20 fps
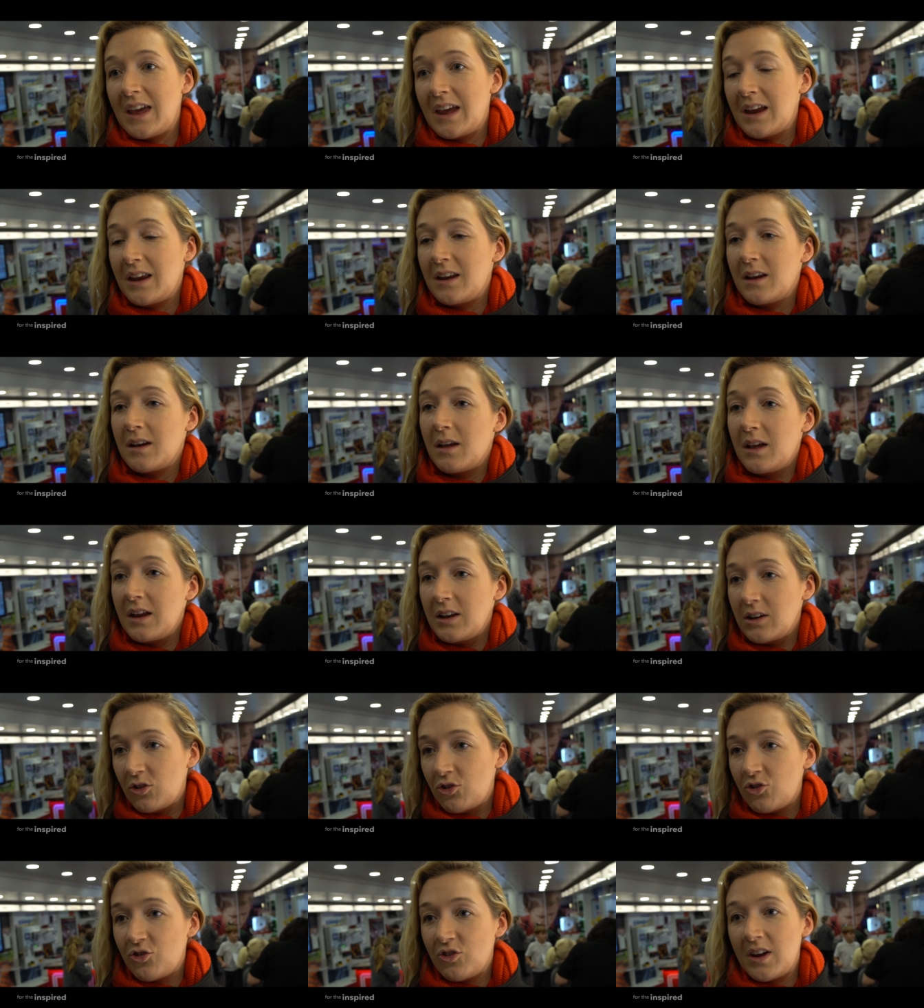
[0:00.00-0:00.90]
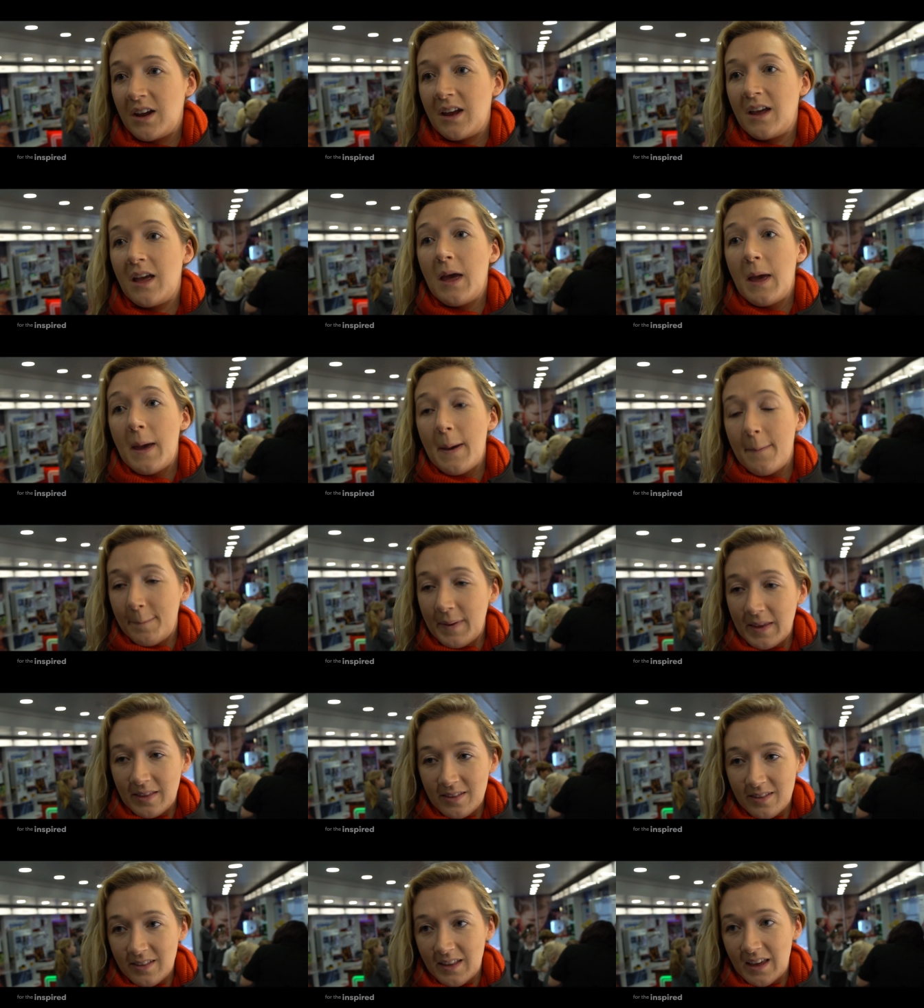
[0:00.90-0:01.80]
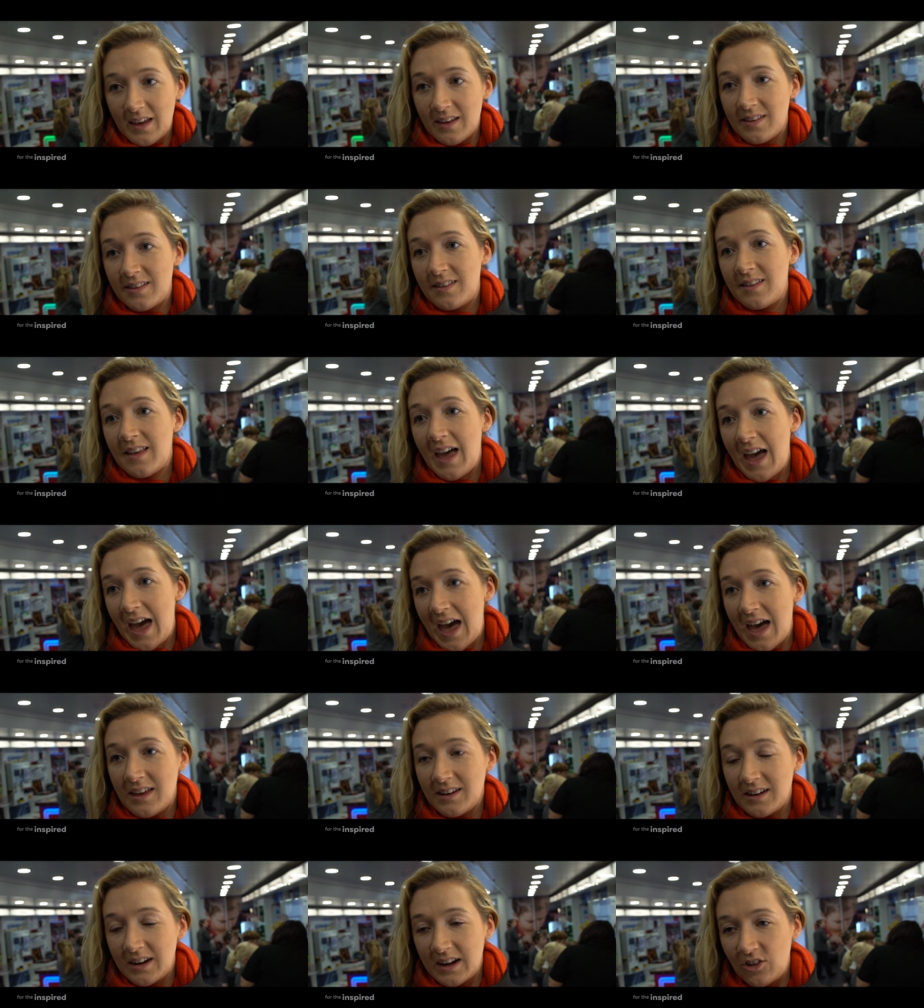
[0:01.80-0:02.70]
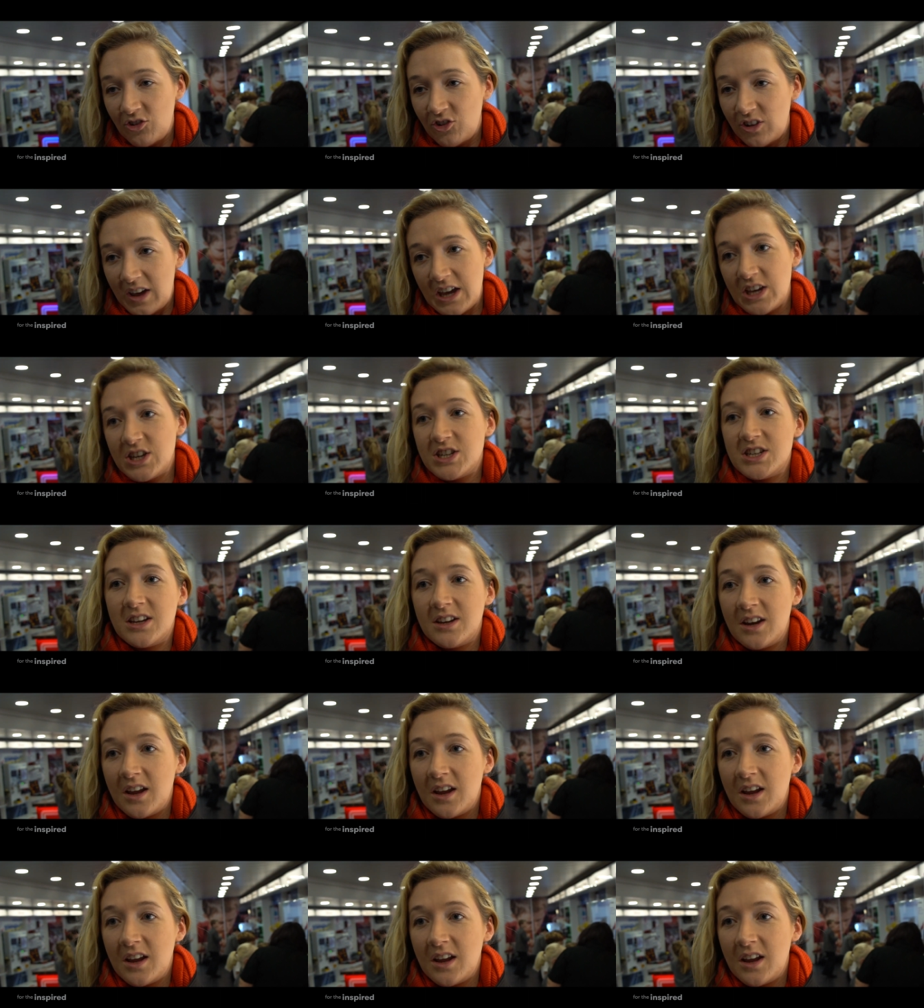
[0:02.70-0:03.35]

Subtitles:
in industry, business and in education.